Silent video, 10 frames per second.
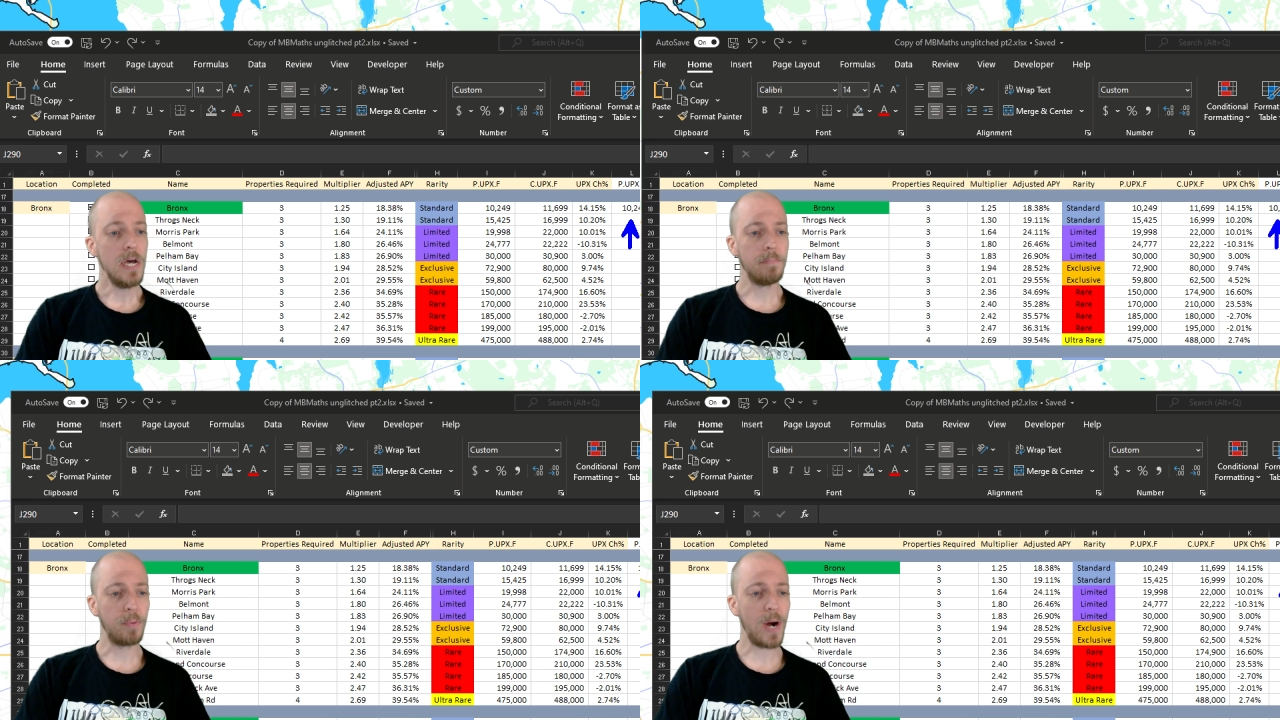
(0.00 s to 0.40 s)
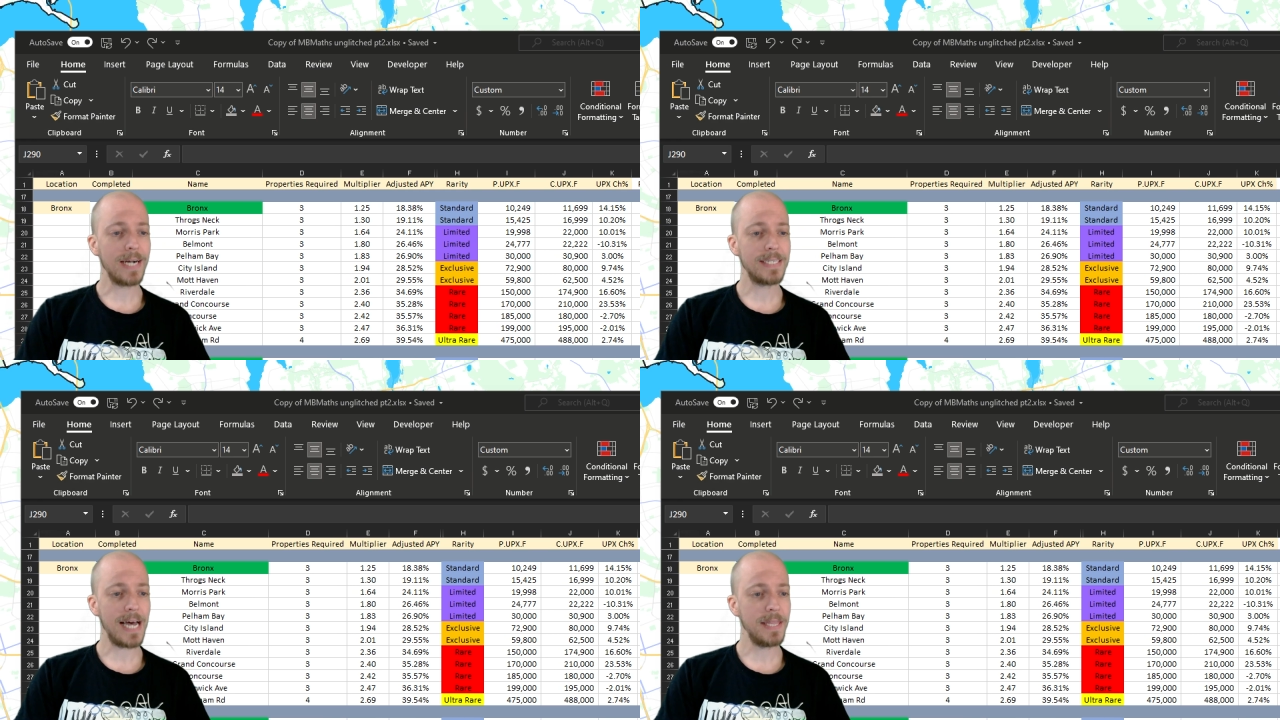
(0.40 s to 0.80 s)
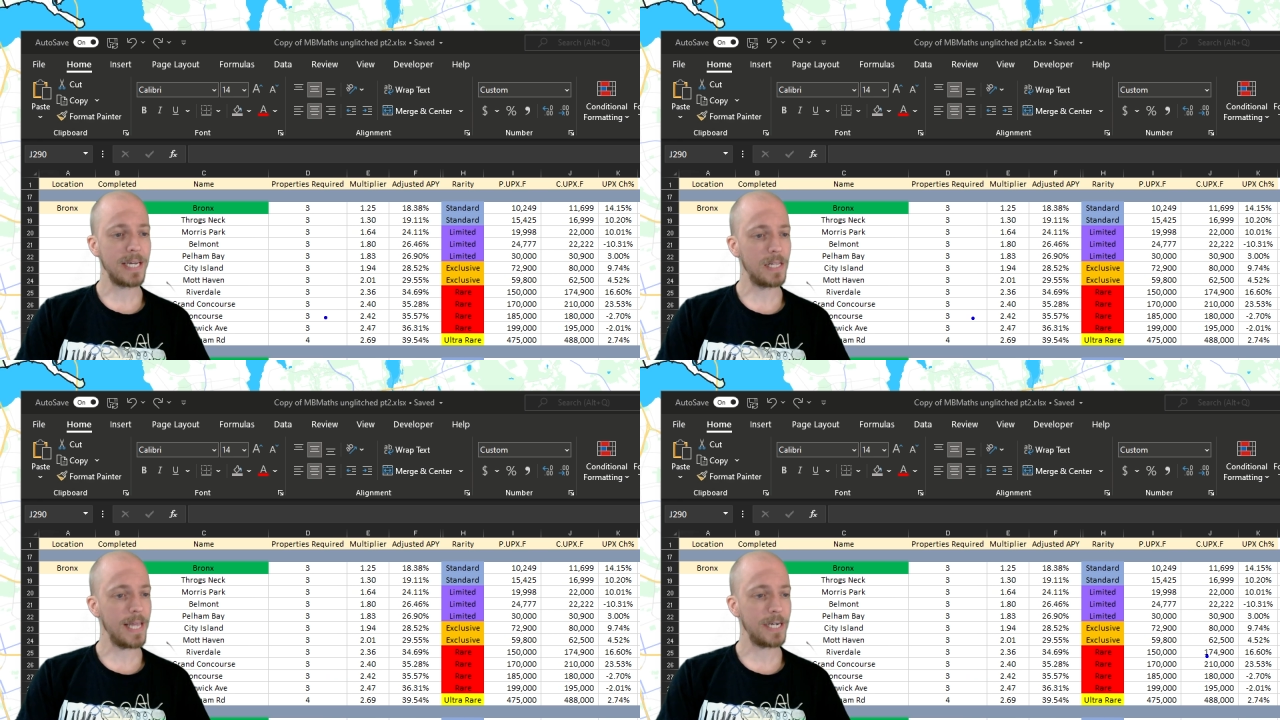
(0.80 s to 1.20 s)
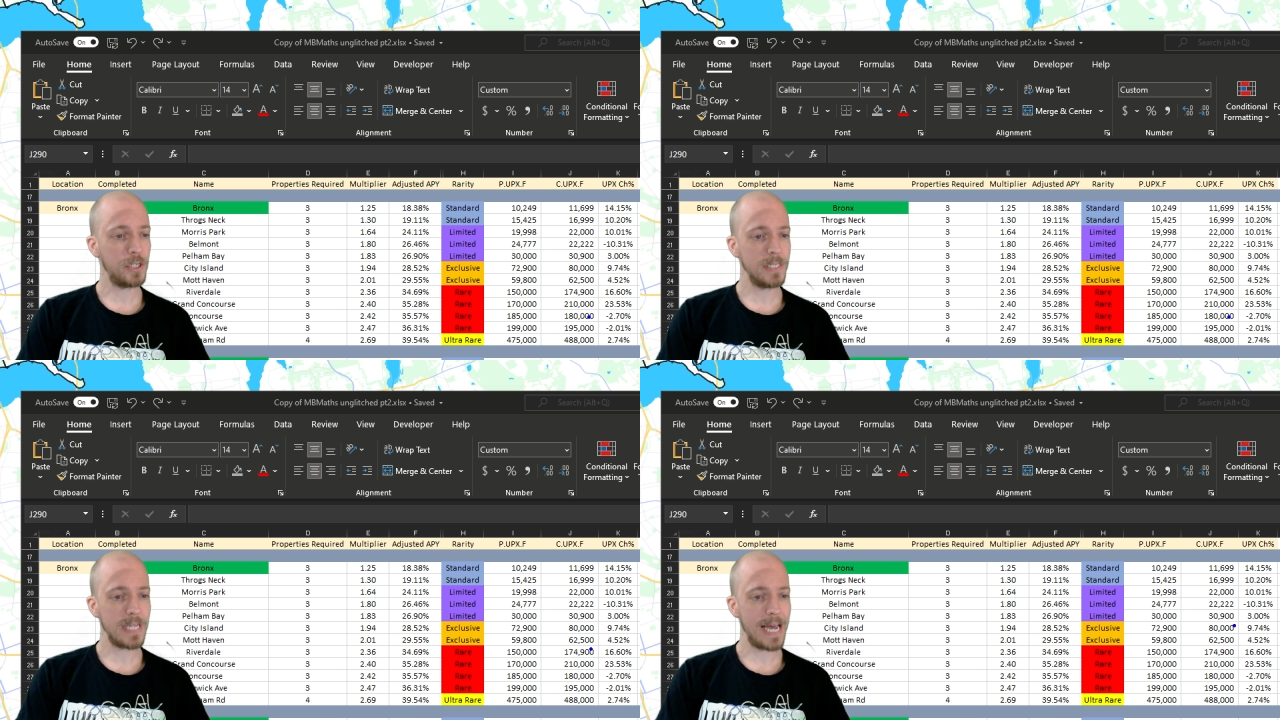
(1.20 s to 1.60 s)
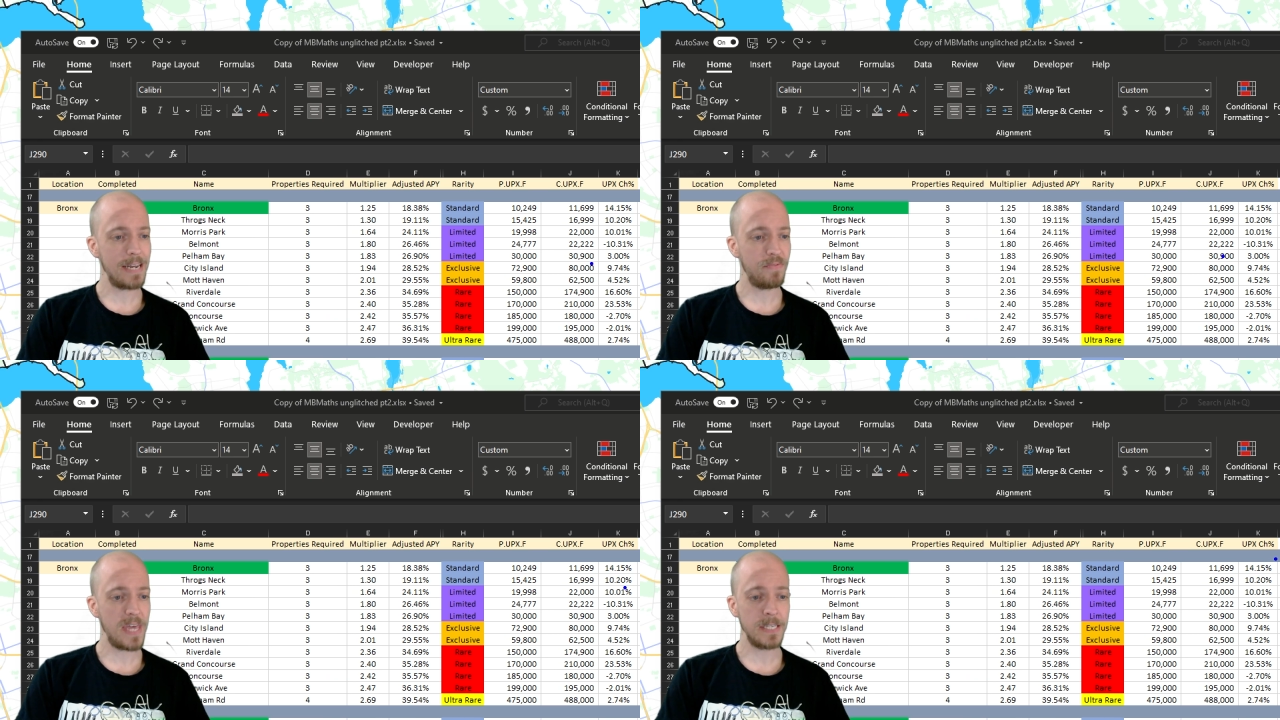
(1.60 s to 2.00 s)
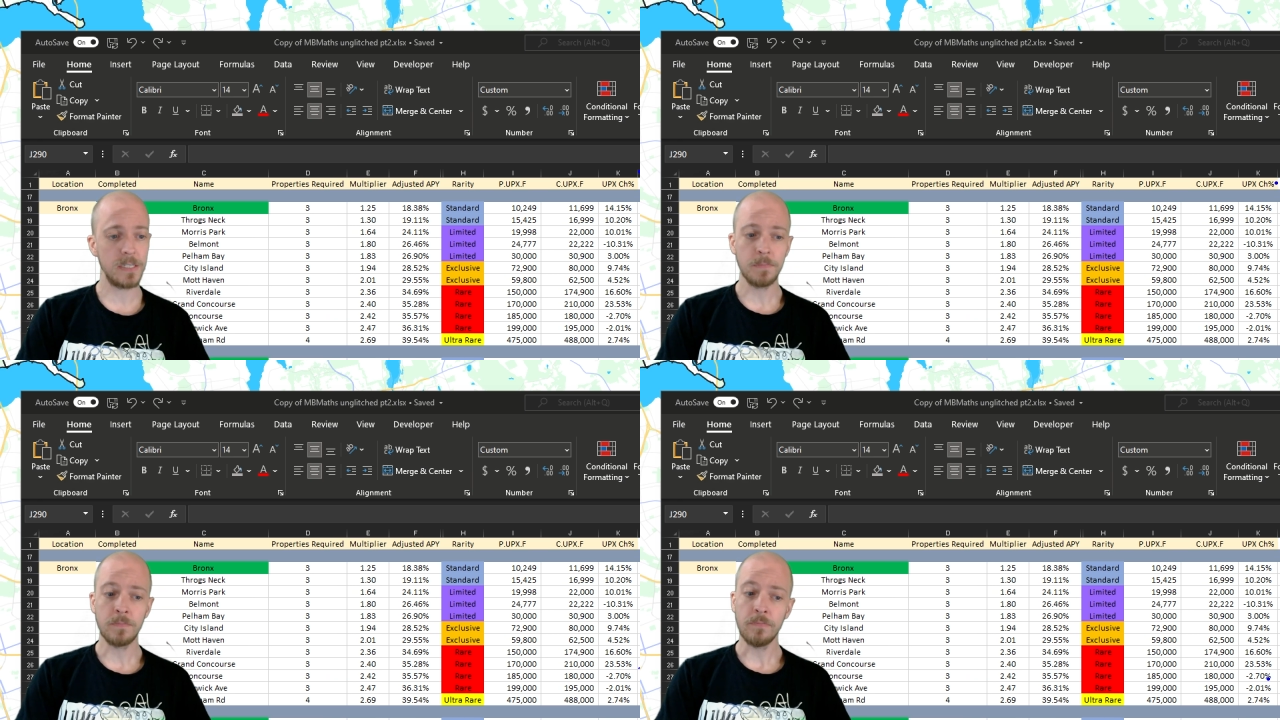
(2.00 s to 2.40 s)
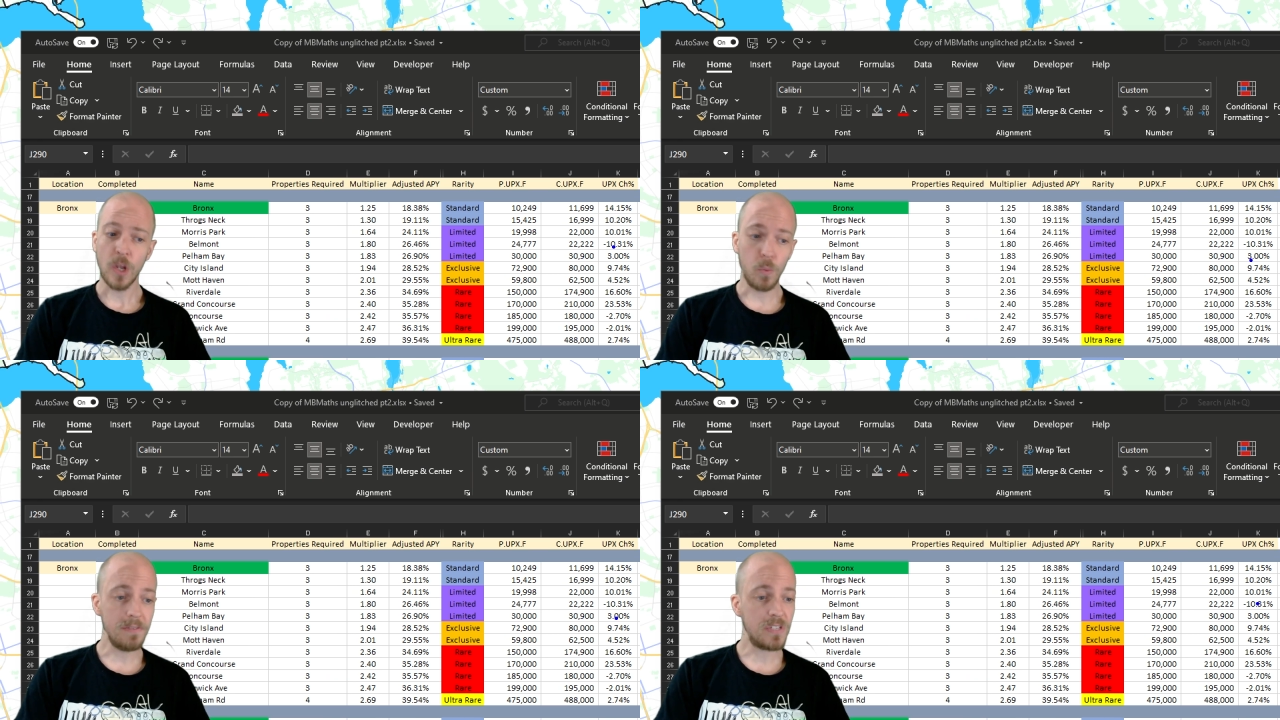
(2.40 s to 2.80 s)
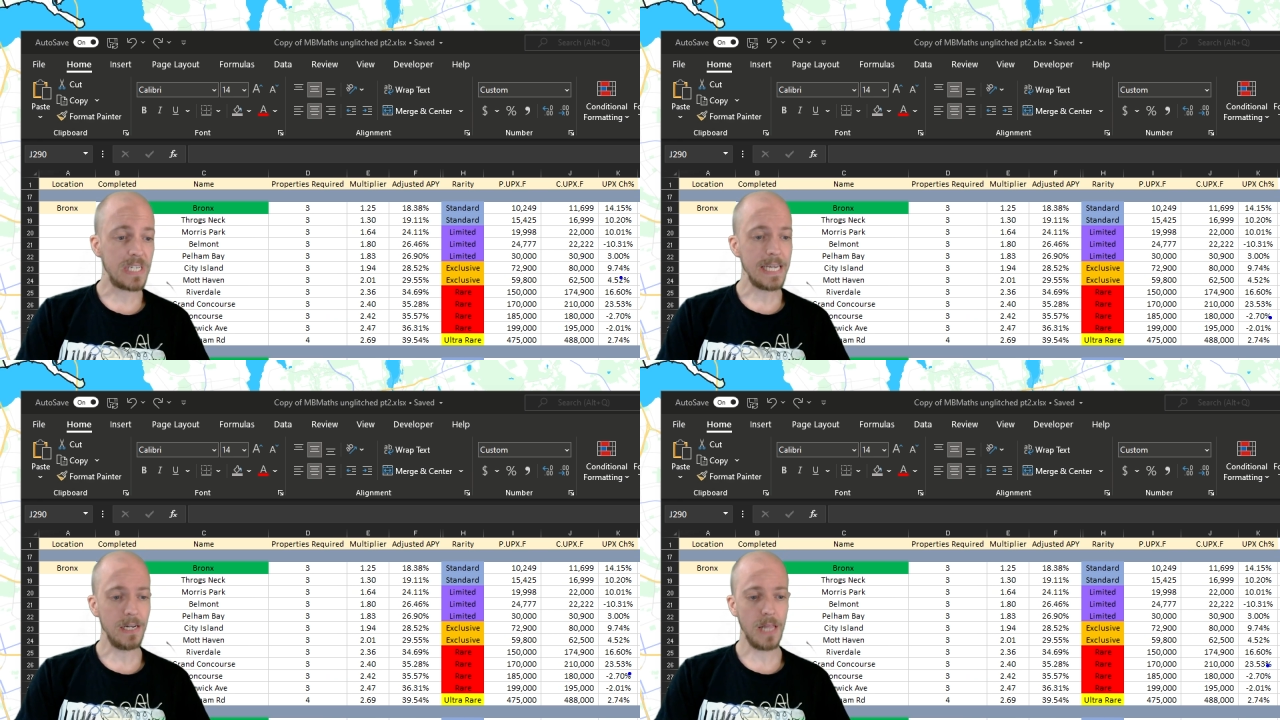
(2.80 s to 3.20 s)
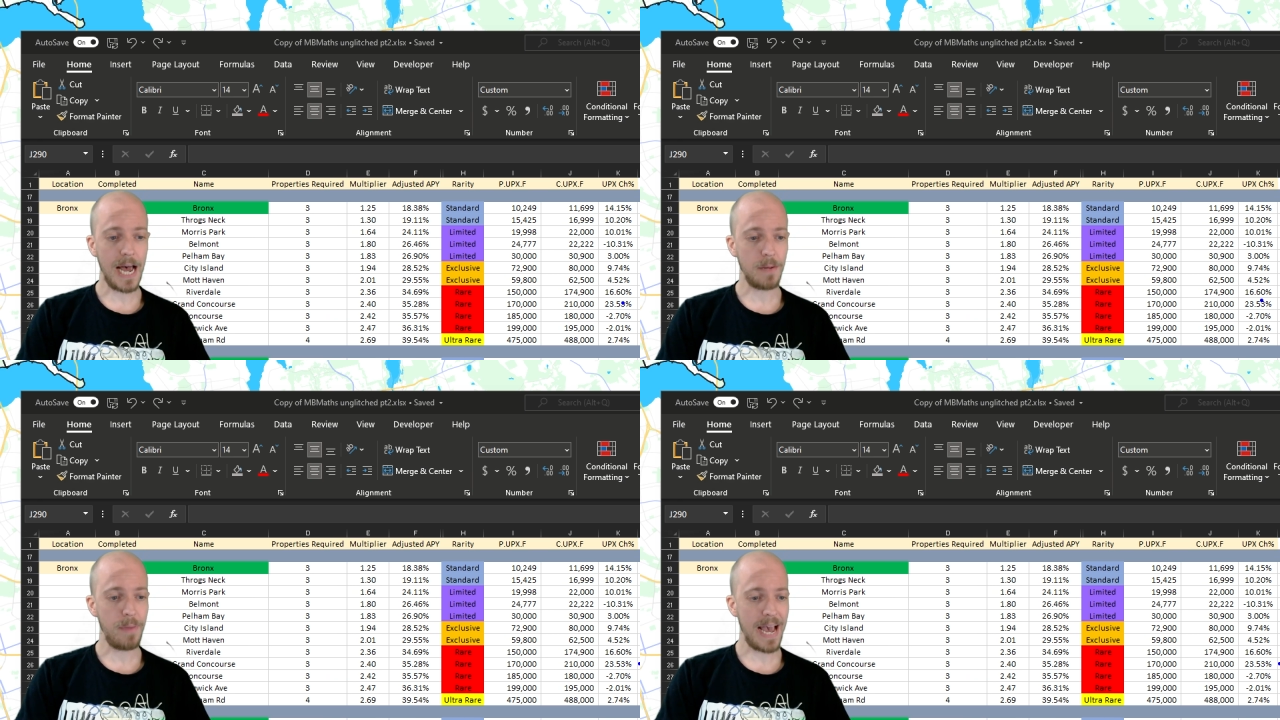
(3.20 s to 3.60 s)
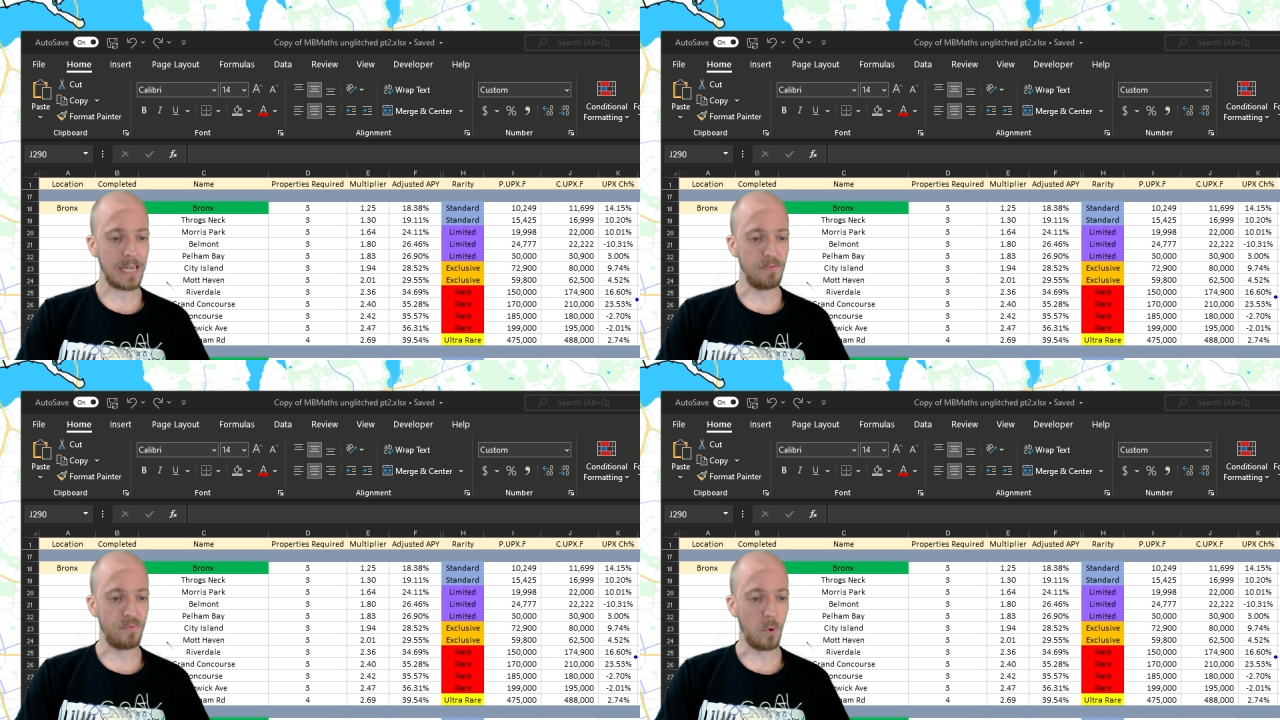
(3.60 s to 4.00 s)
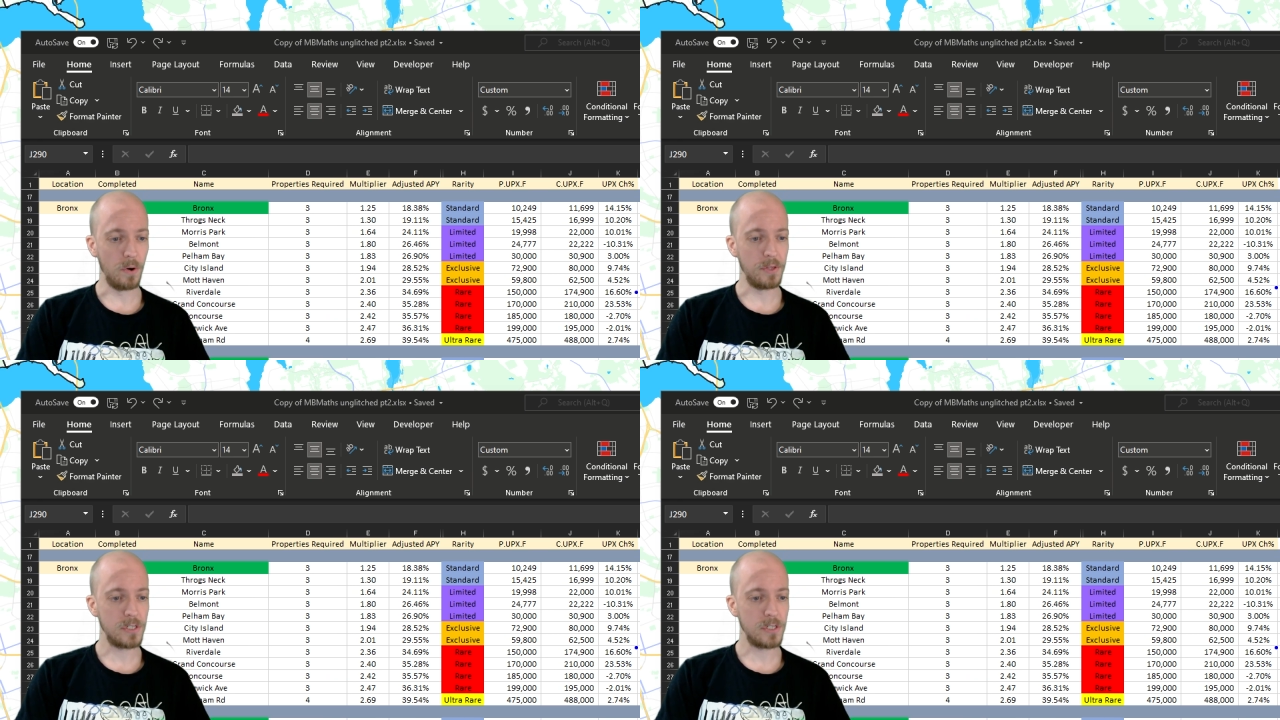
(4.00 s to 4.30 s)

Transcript: Bronx on the collection side of things, we've seen a lot of back and forth.